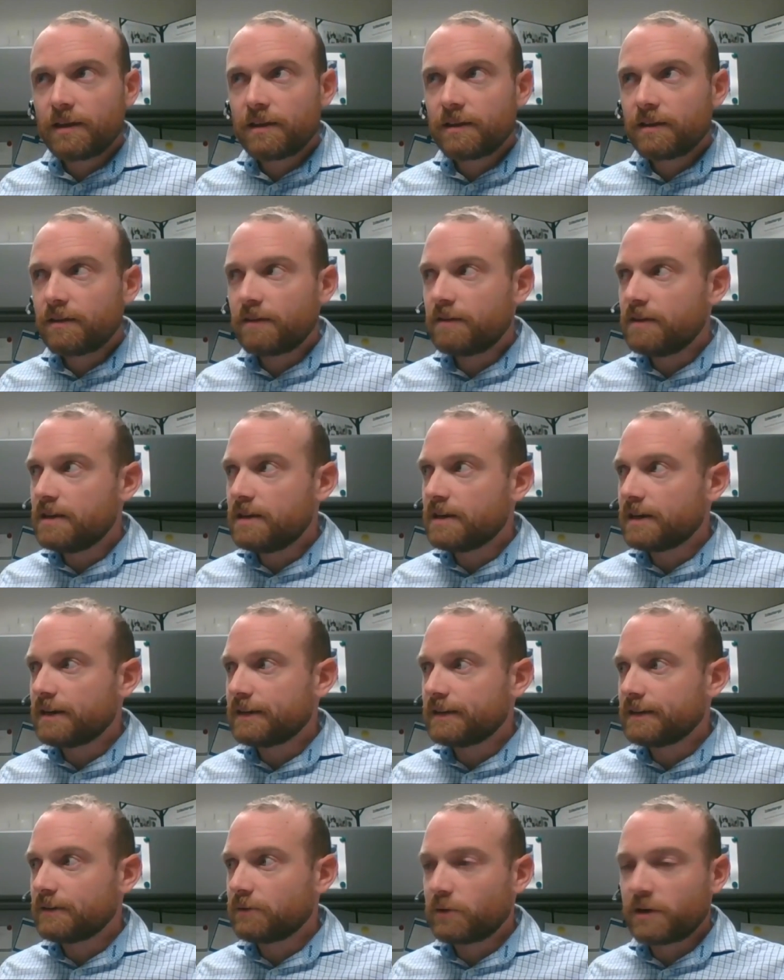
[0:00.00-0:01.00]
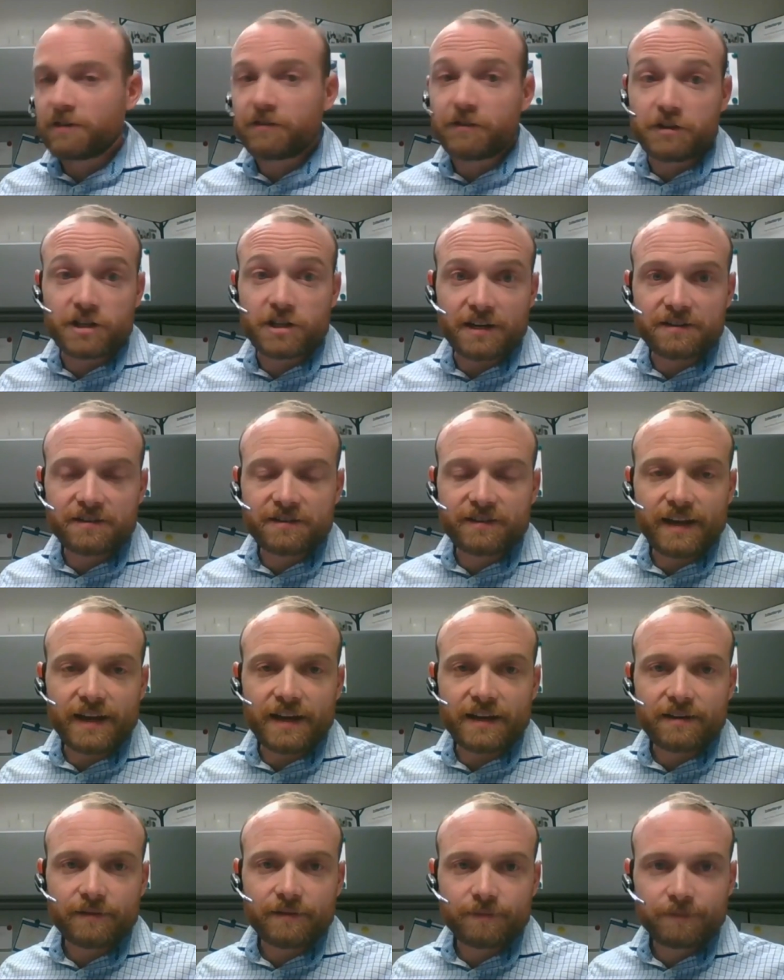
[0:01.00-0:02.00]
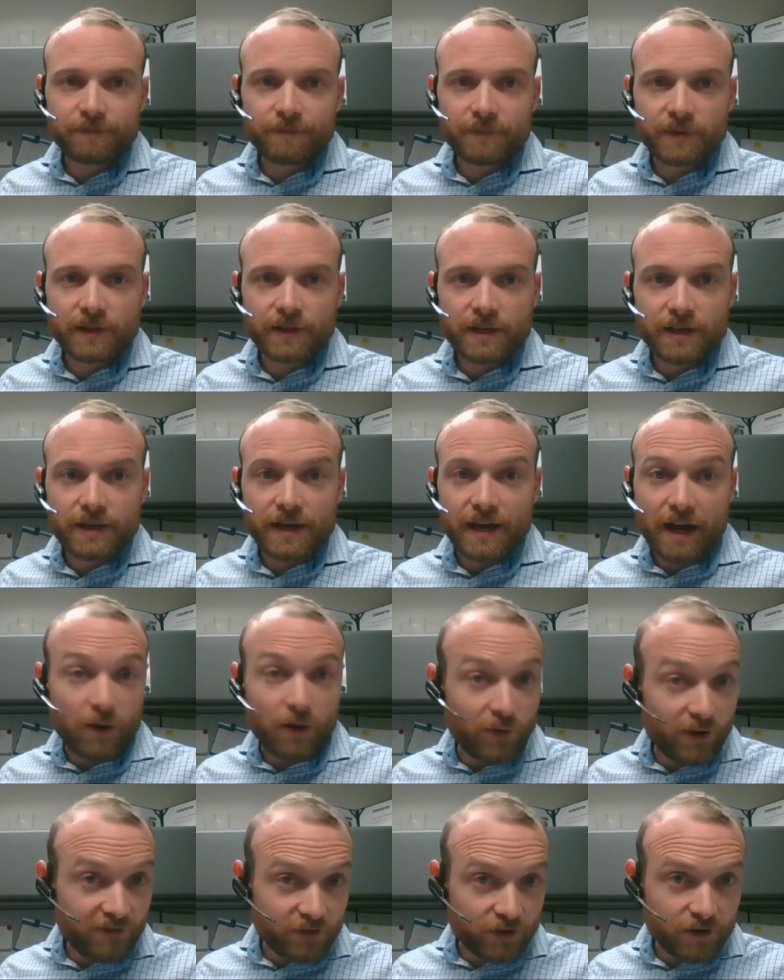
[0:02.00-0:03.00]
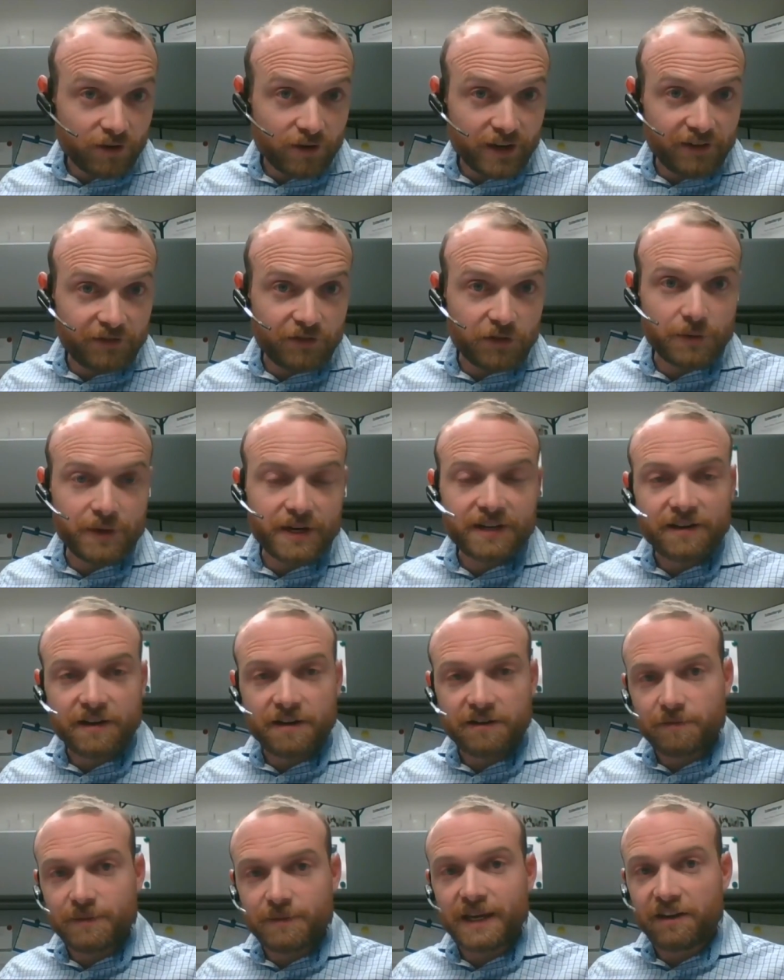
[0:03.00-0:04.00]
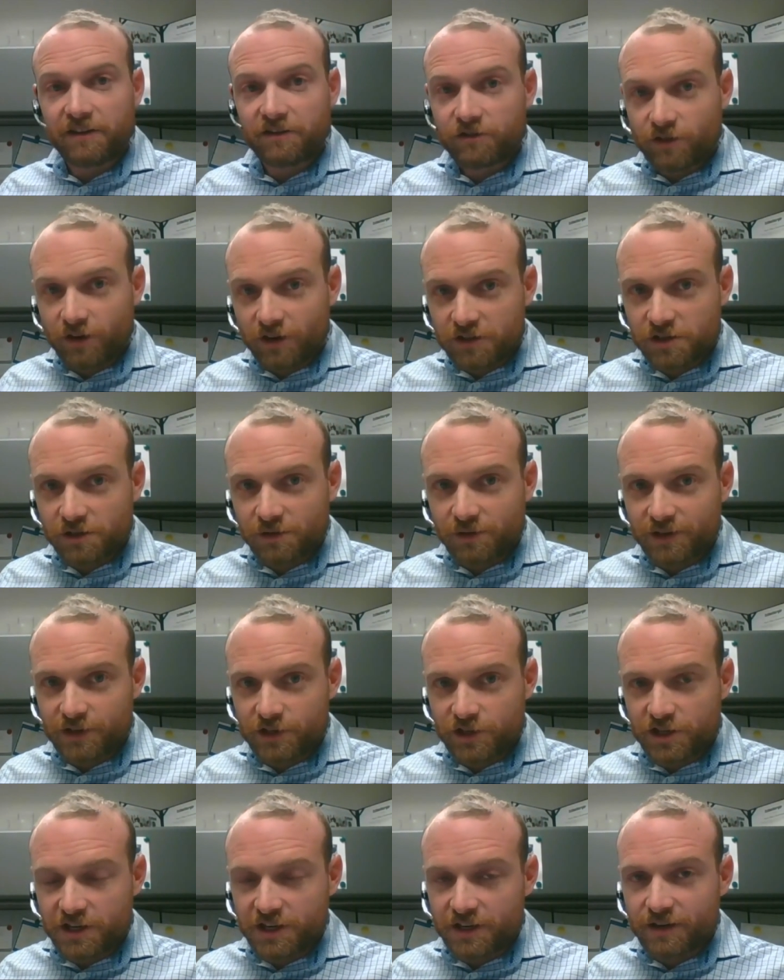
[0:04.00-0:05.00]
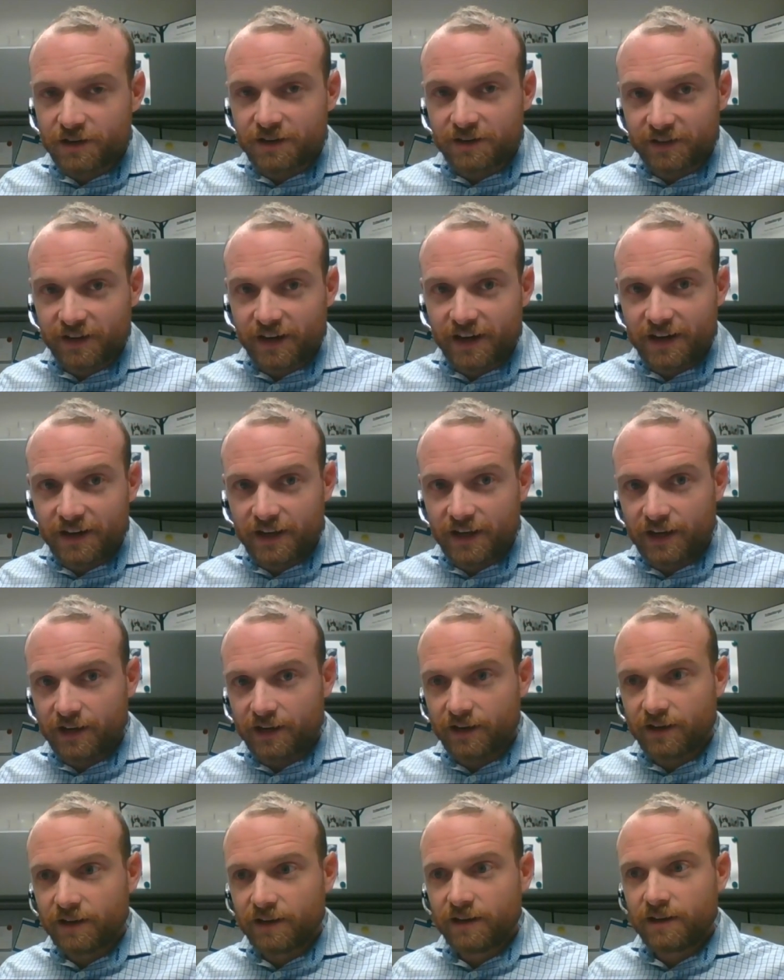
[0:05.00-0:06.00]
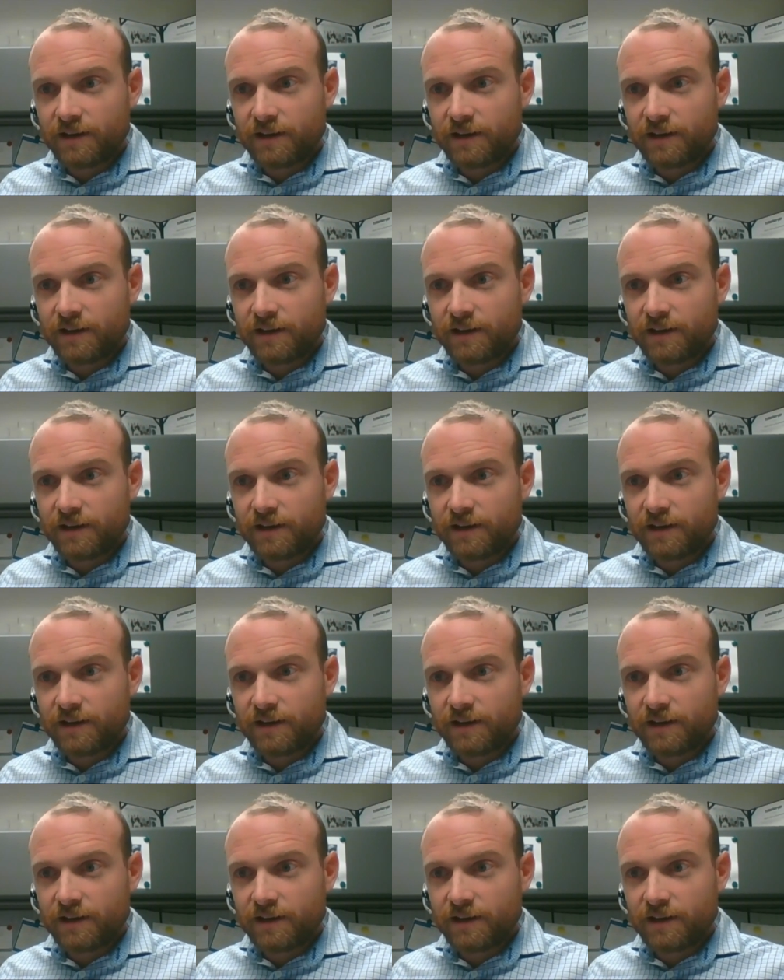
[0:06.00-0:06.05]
the uh, whenever you change state. However, if you intend to be a structural engineer designing